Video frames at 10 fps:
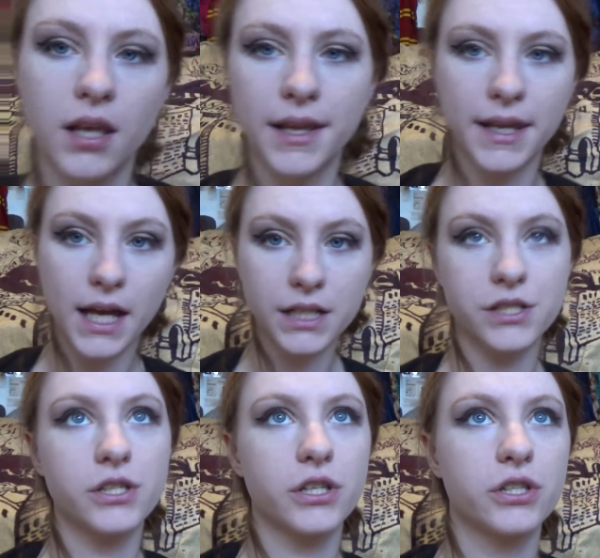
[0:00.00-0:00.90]

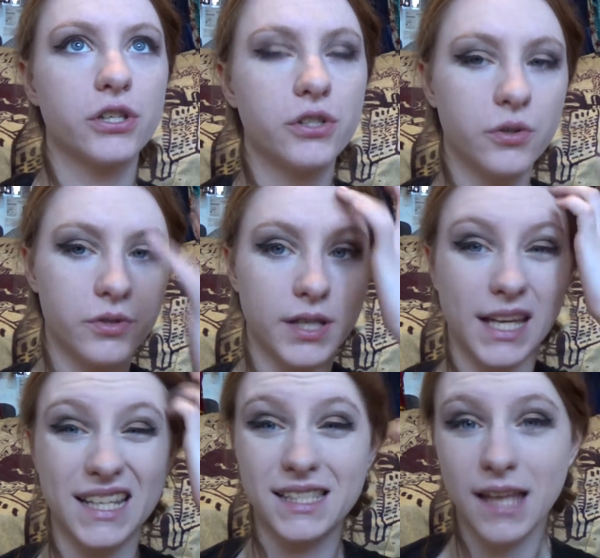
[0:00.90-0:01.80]
Next, she's using
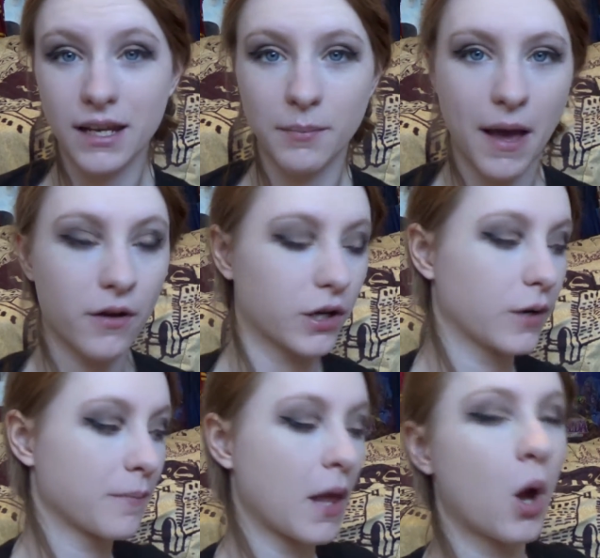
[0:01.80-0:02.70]
a setting
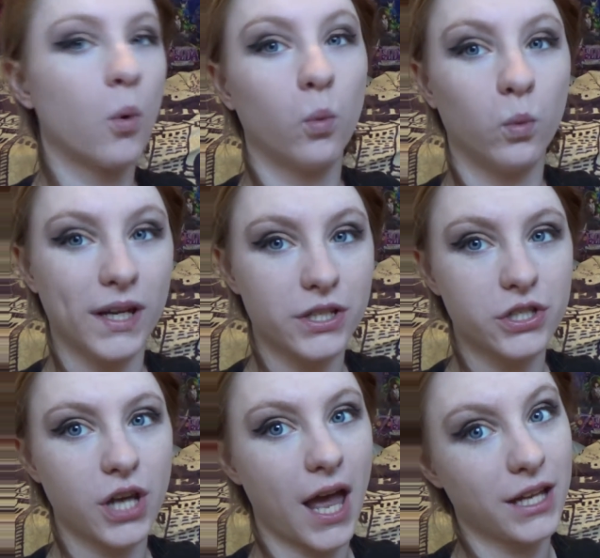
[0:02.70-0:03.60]
powder,
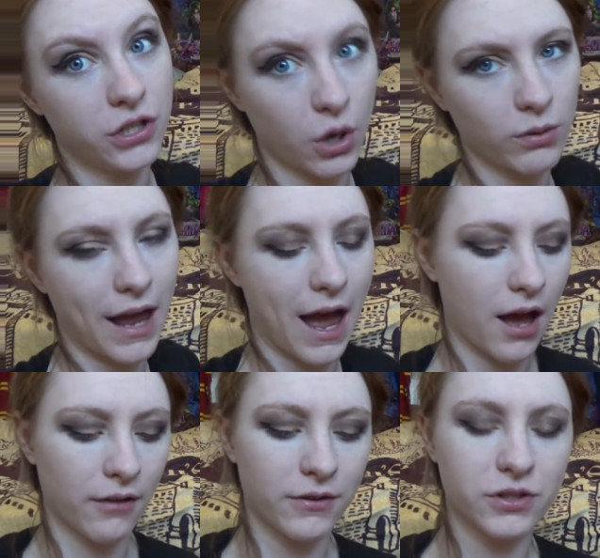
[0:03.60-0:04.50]
which I don't
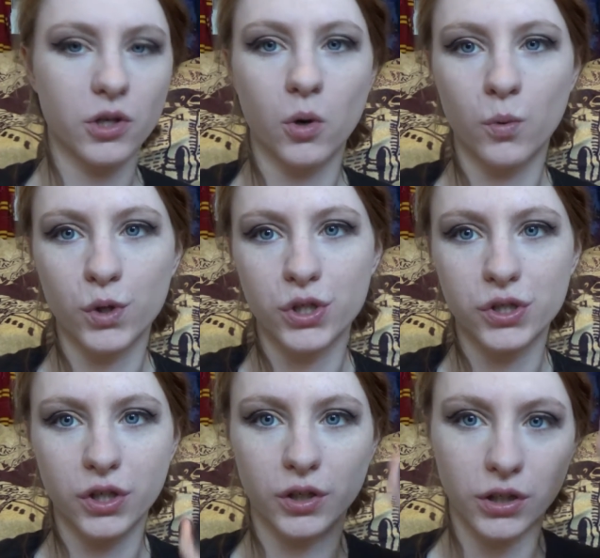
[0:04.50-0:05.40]
have, so we're
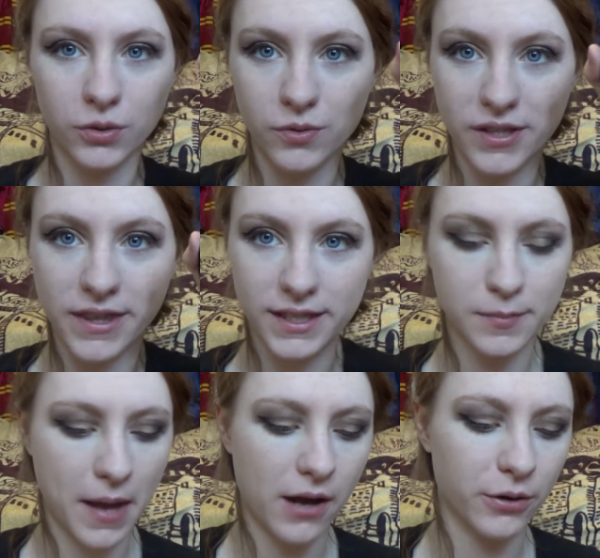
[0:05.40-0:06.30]
just gonna use this
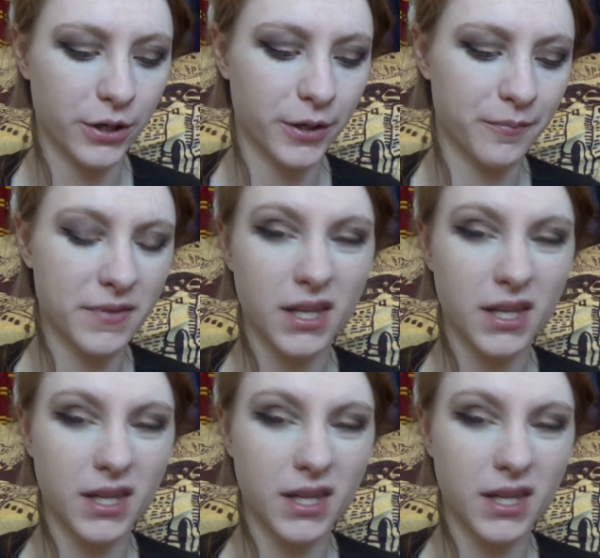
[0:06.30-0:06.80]
powder